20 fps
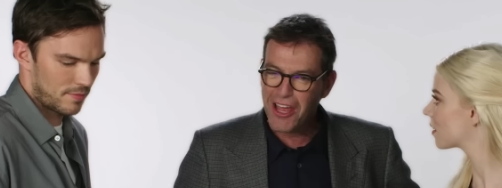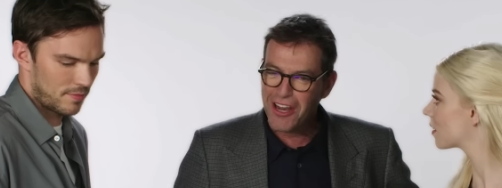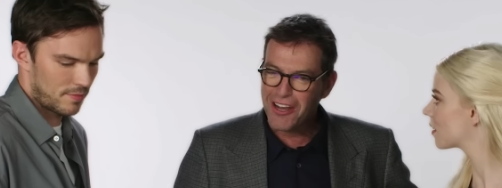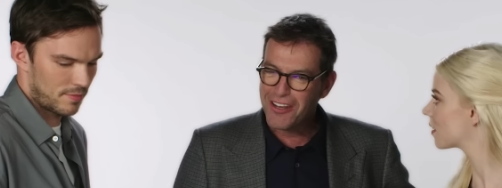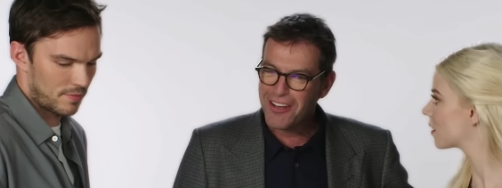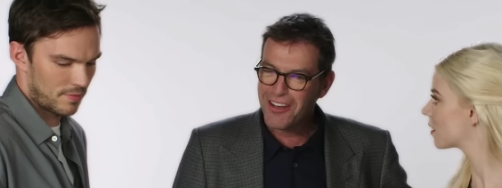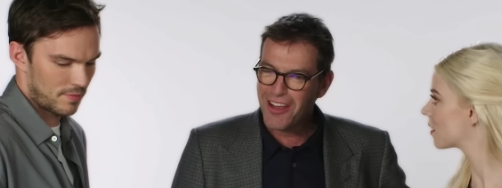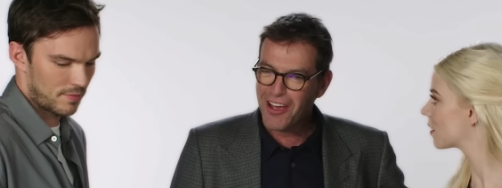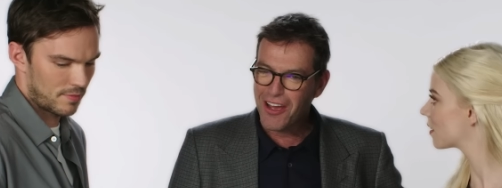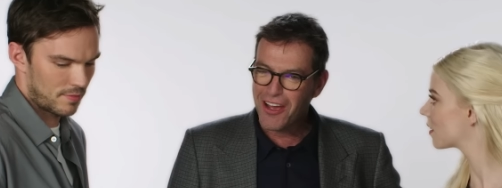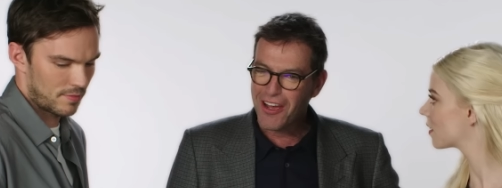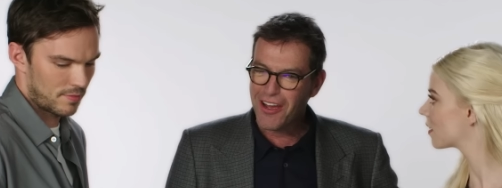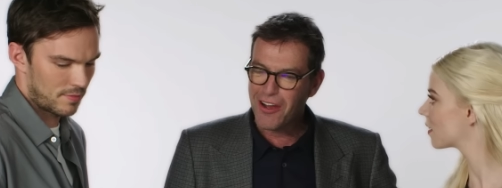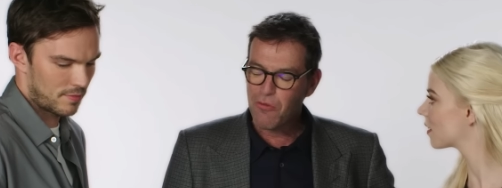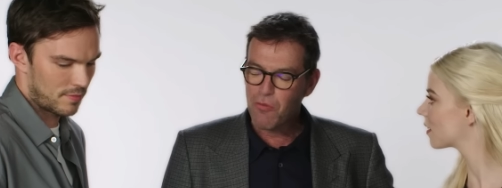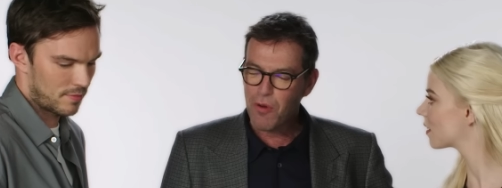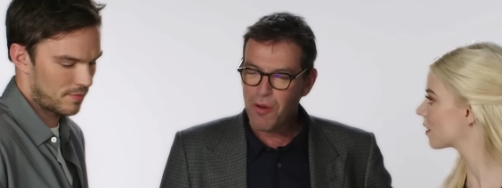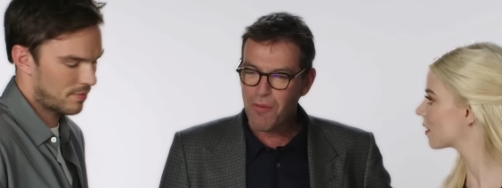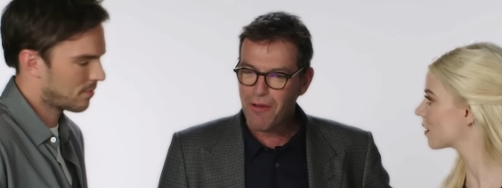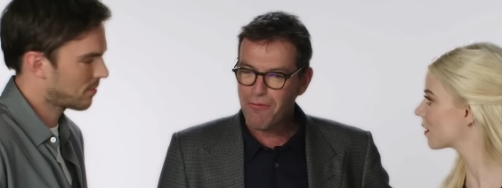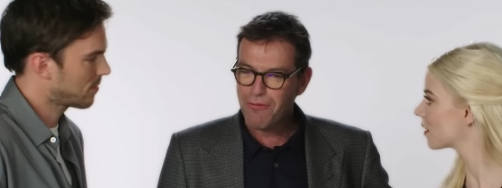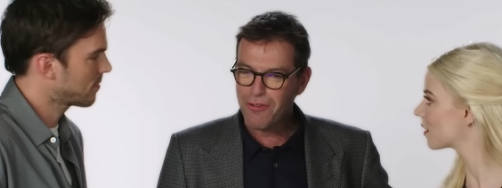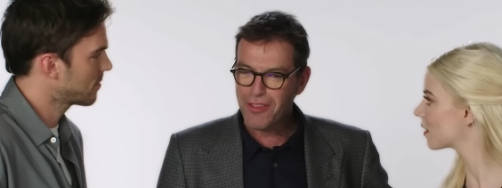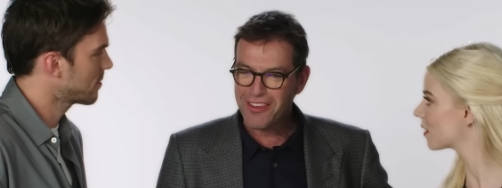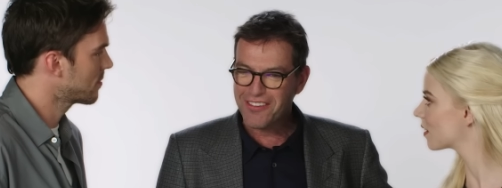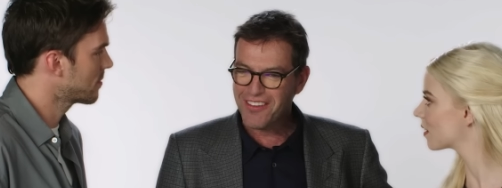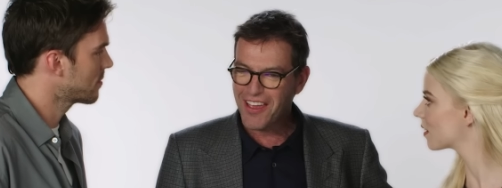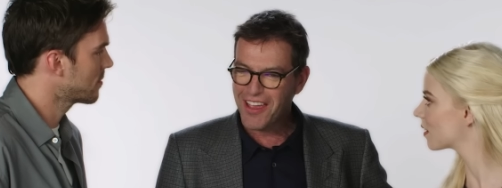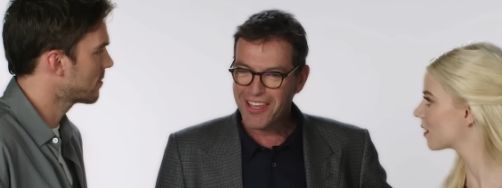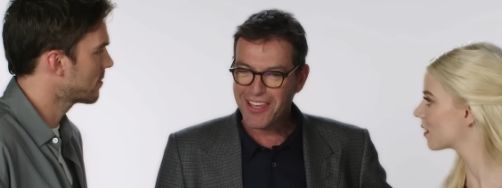Speaker 1: And uh, we went for
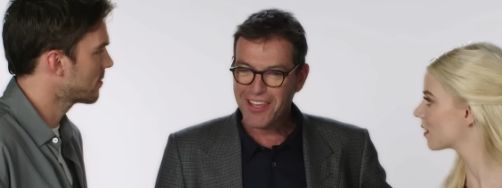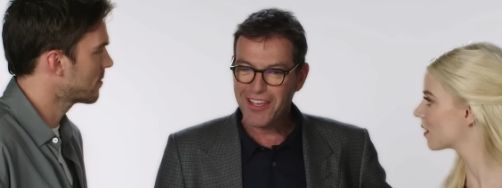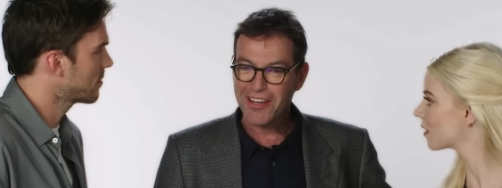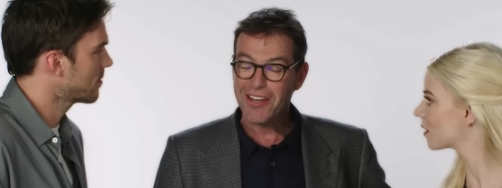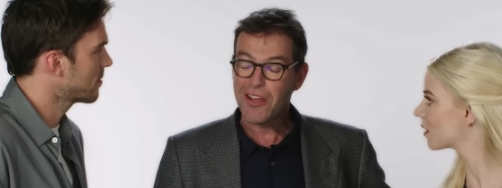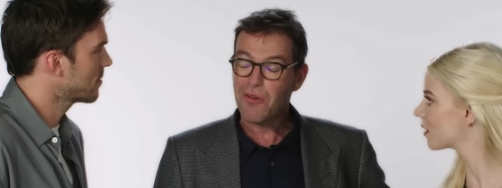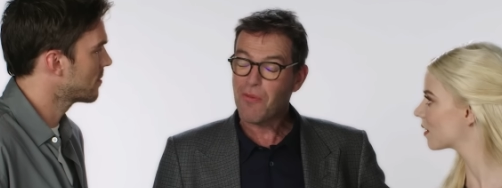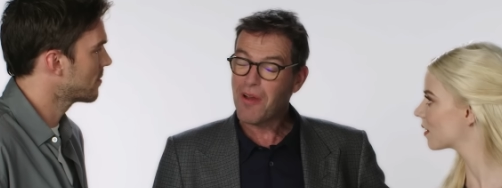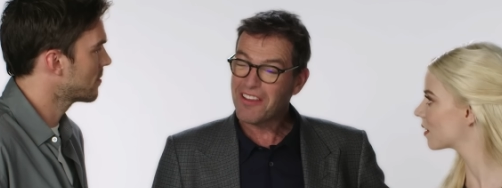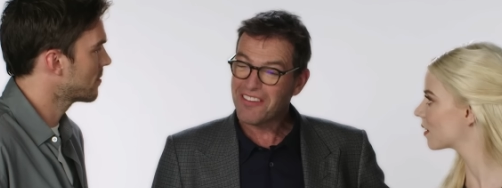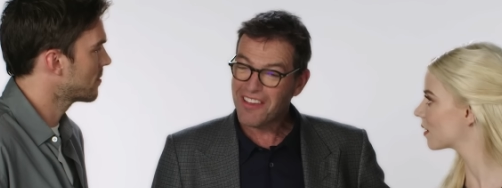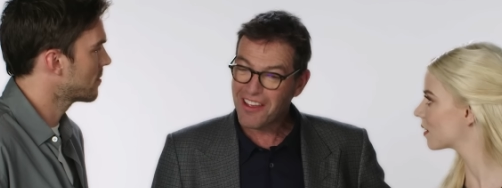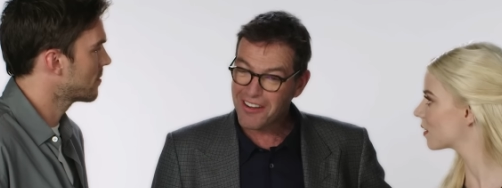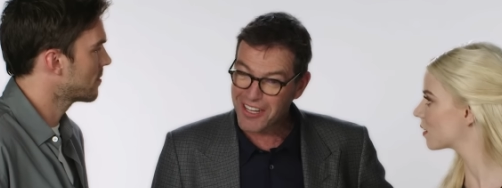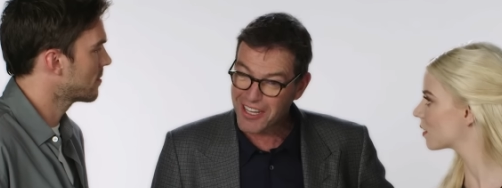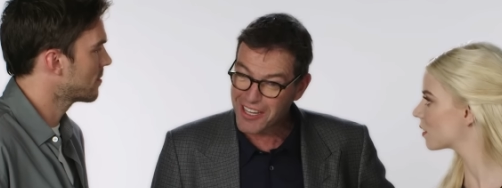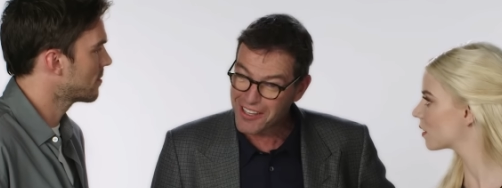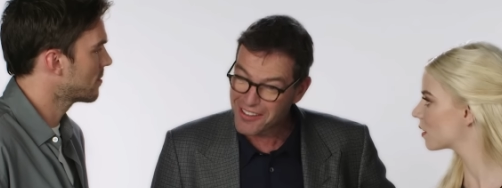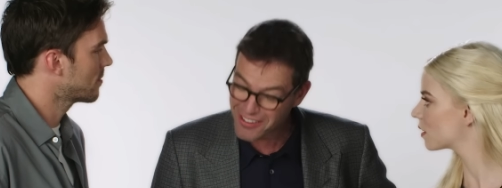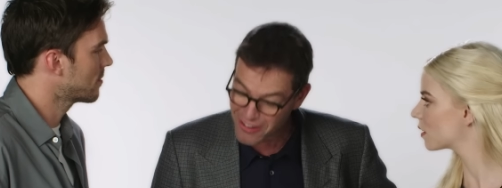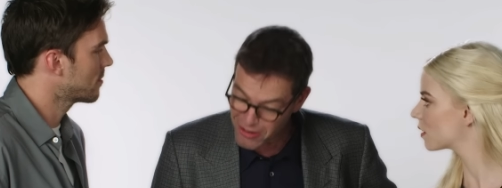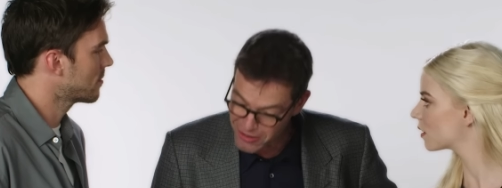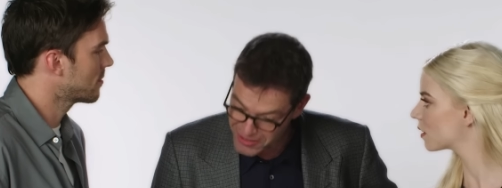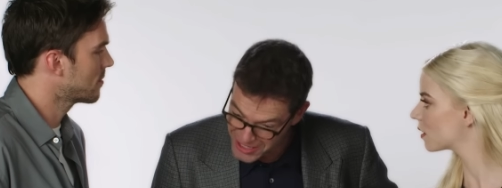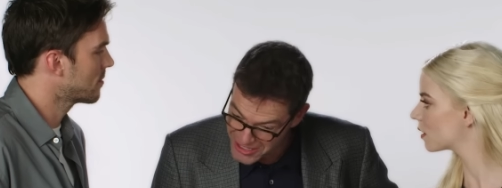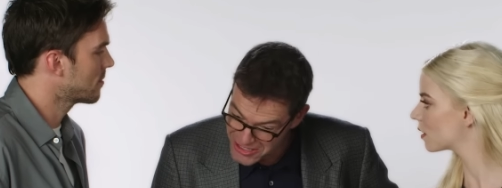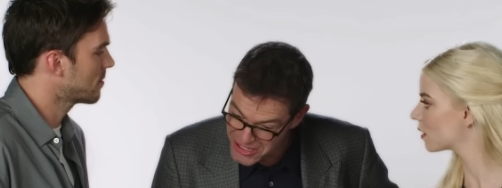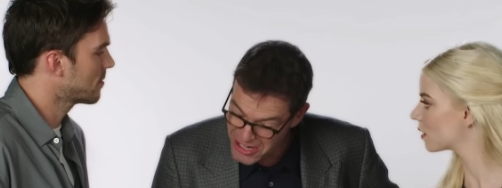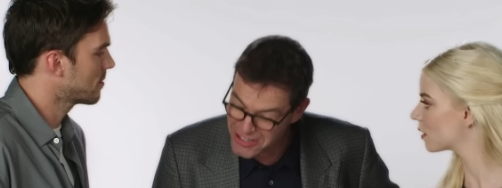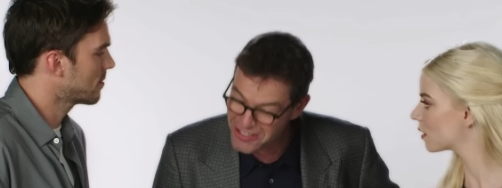the take, and he went down to kiss her and
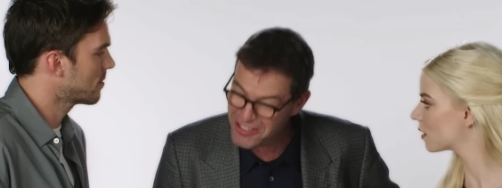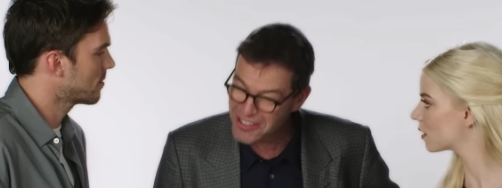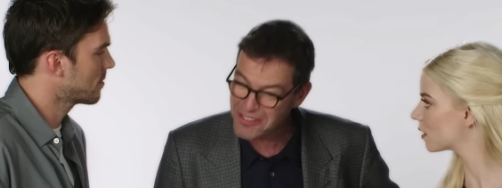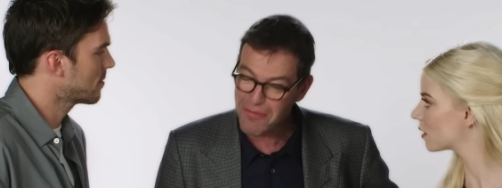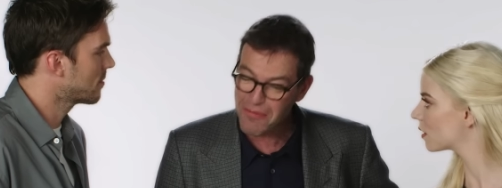then changed